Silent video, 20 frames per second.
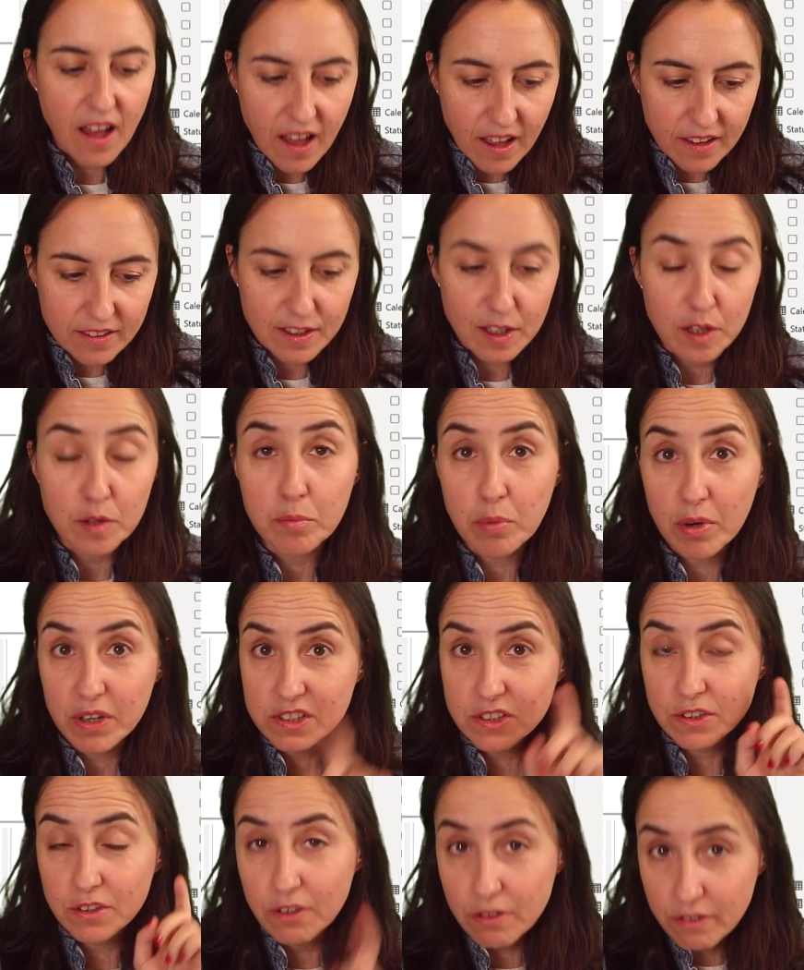and it
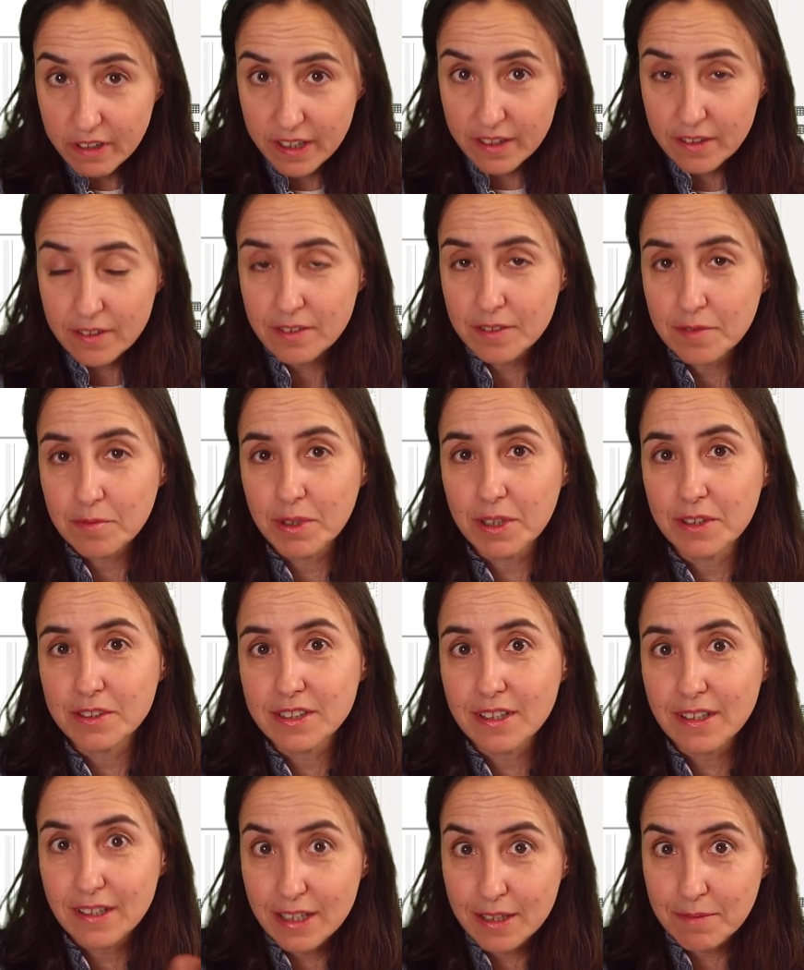press on green
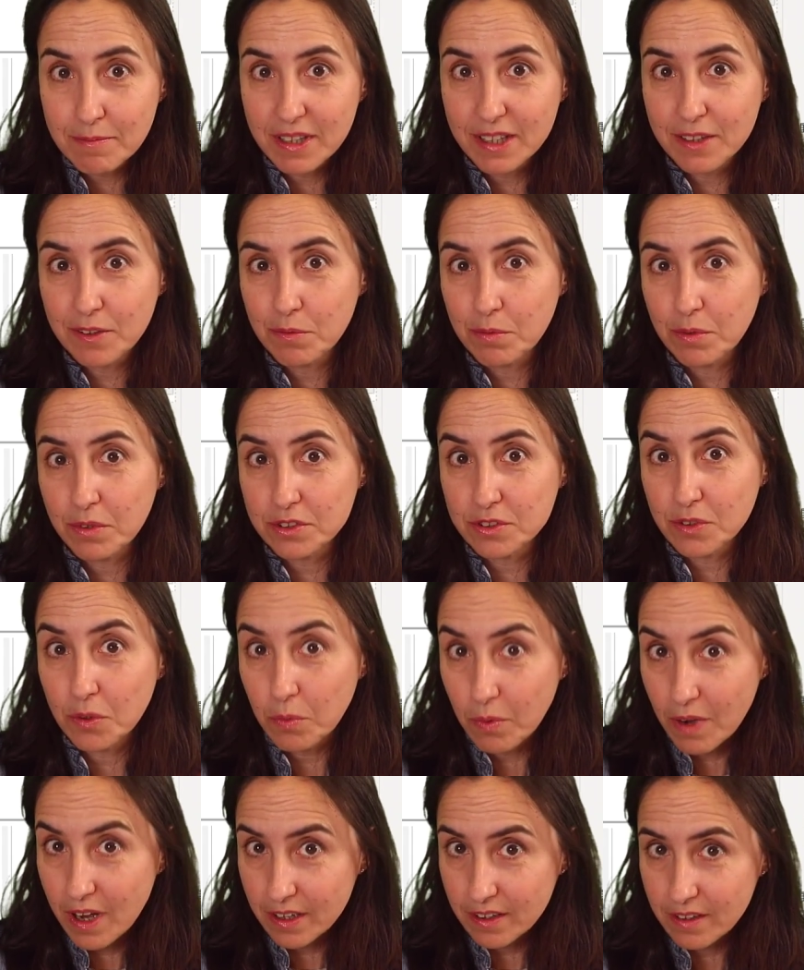because limit was
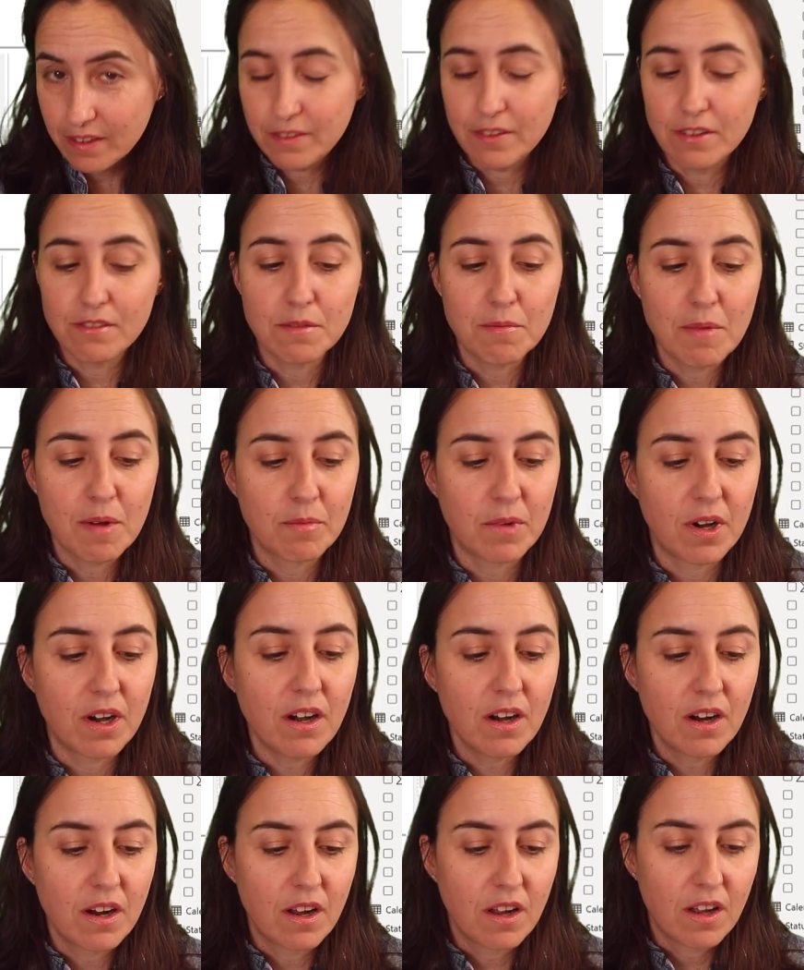one, if you
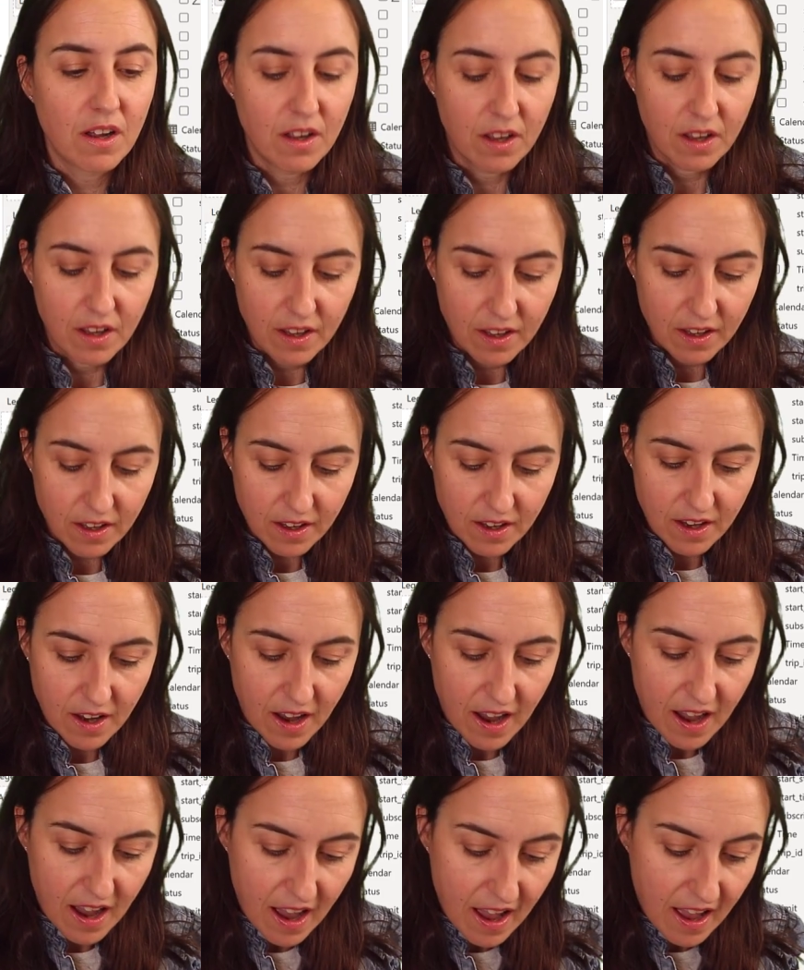remember,
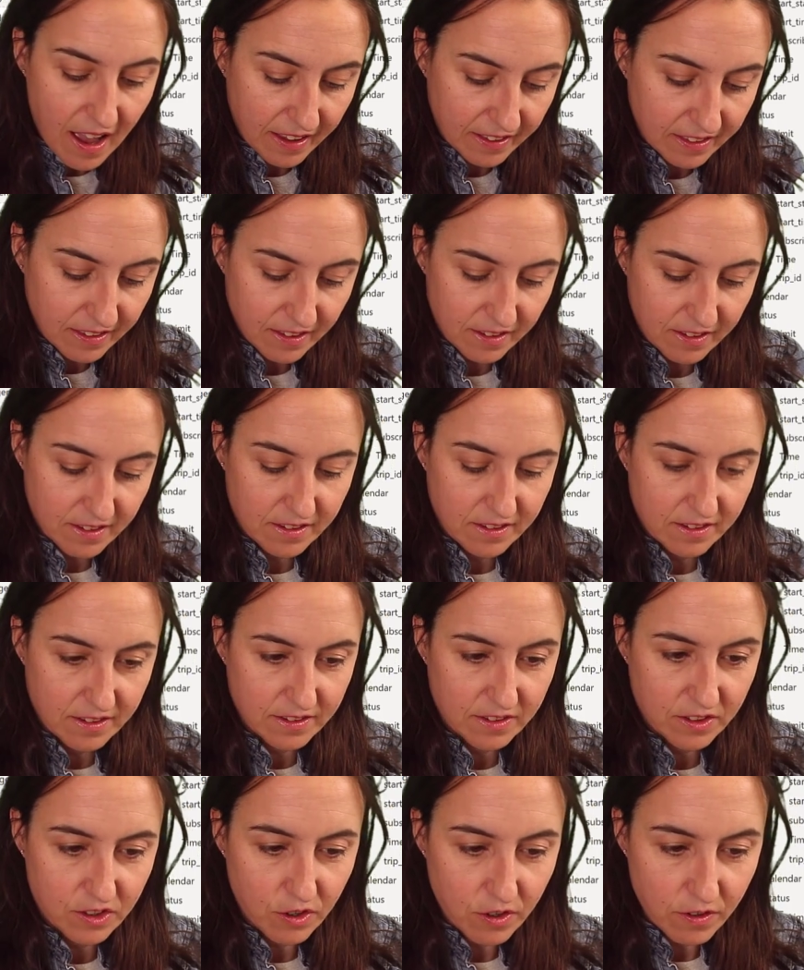and
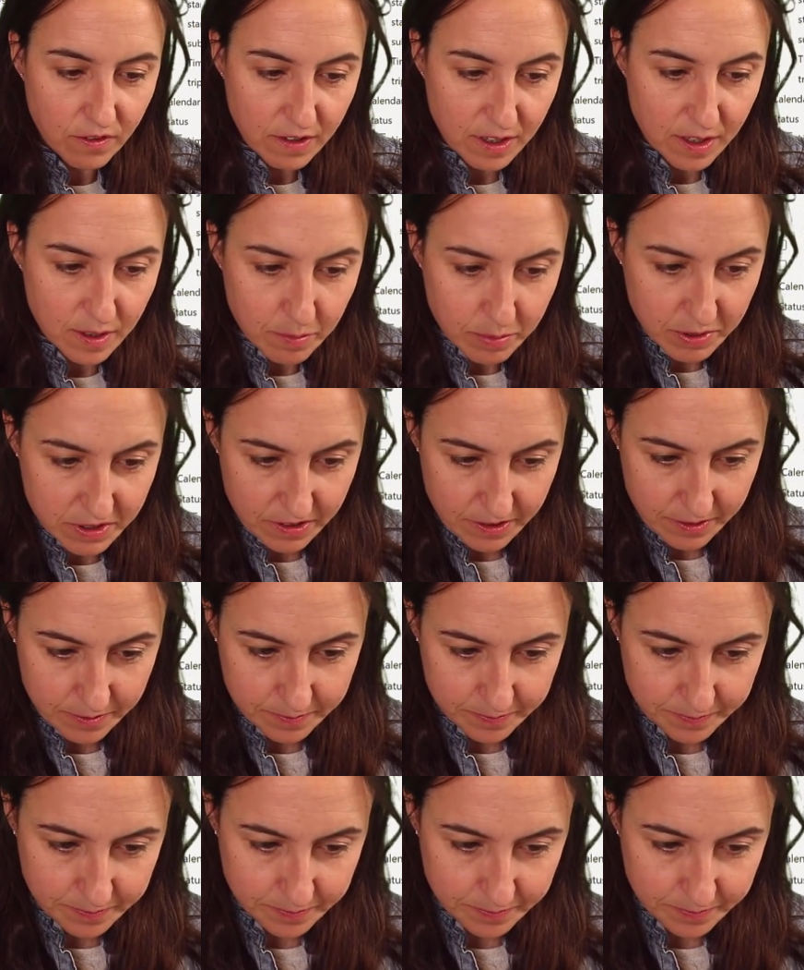trips,